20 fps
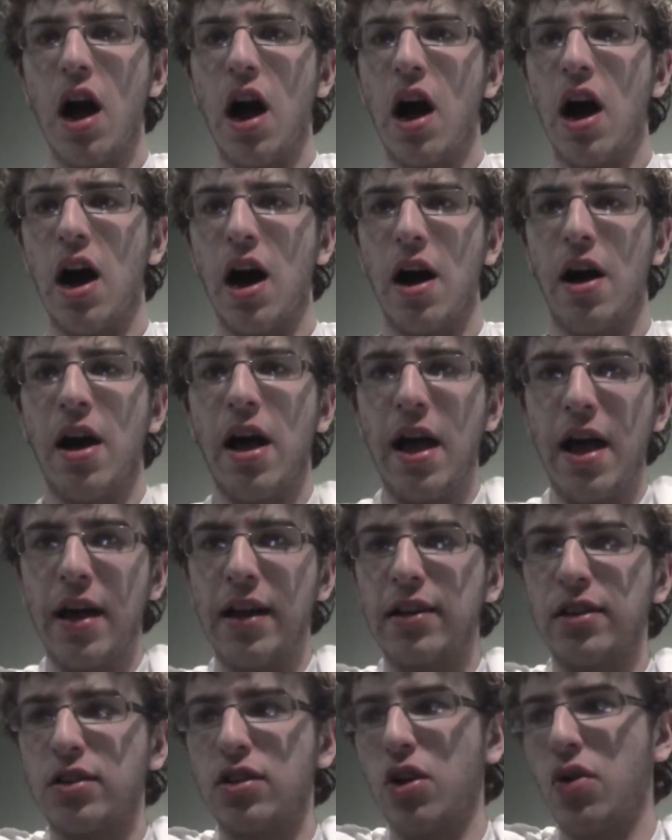Uh,
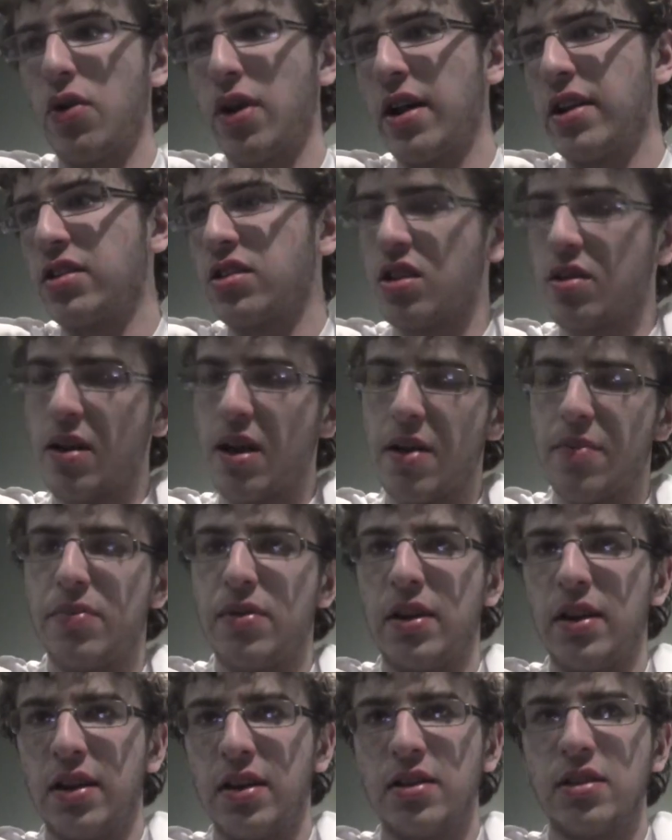and so what ends up
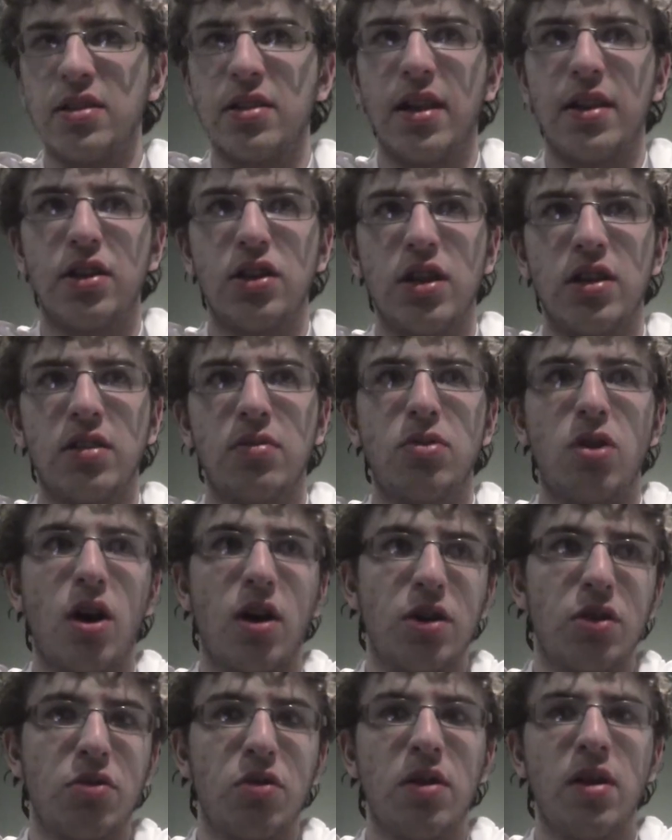happening is, is that she ends up
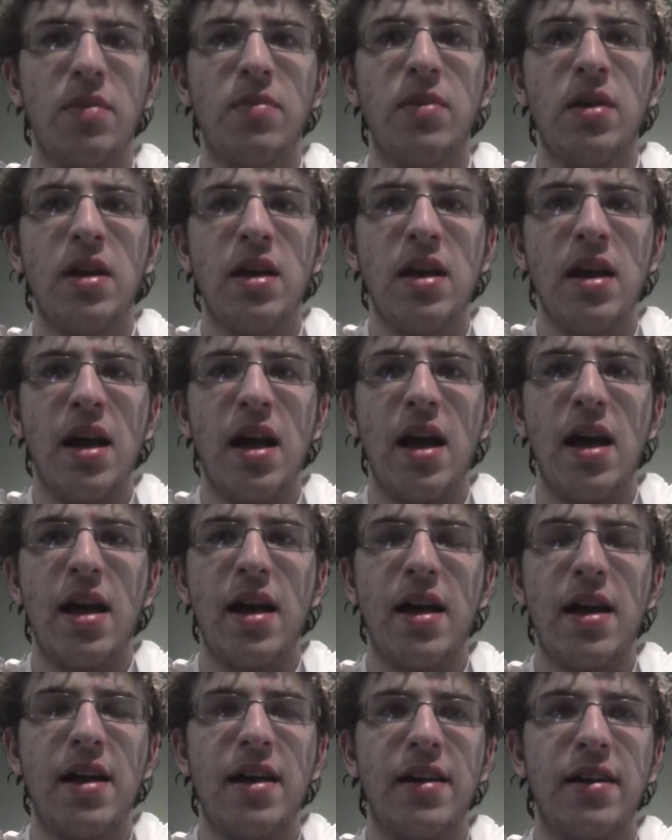talking to him,
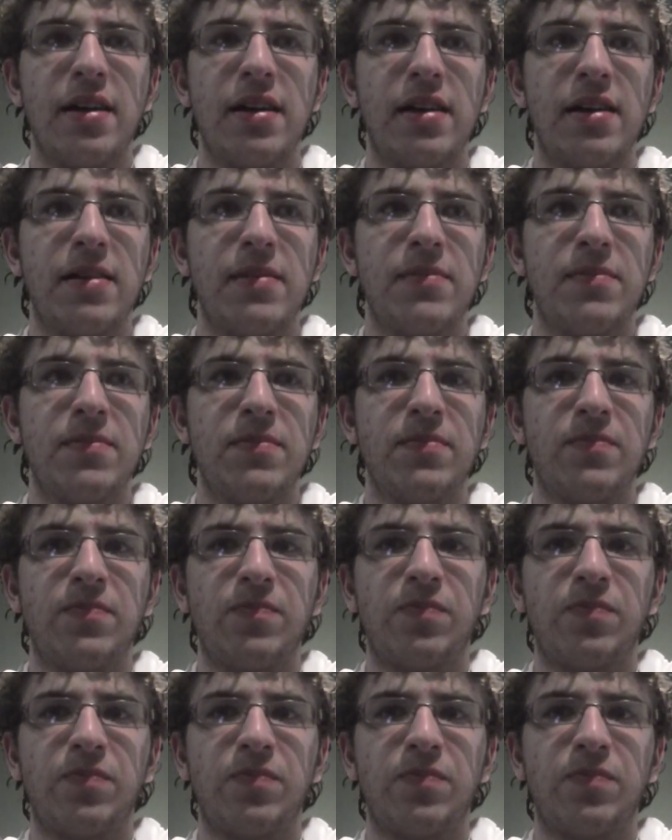and um,